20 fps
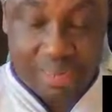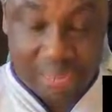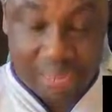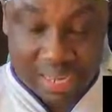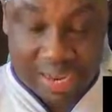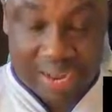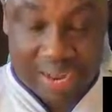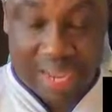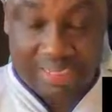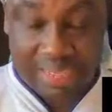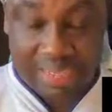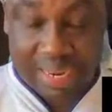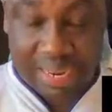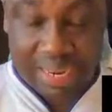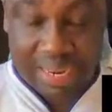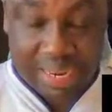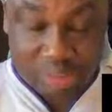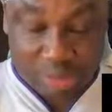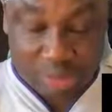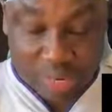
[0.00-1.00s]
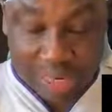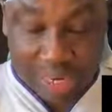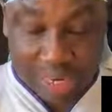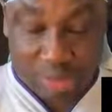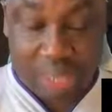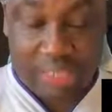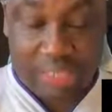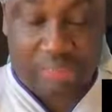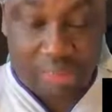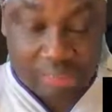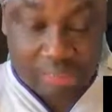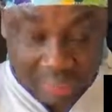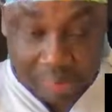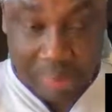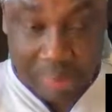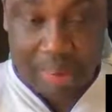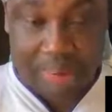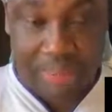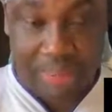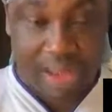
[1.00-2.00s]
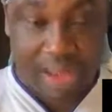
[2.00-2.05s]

I think I next week in the place much of a via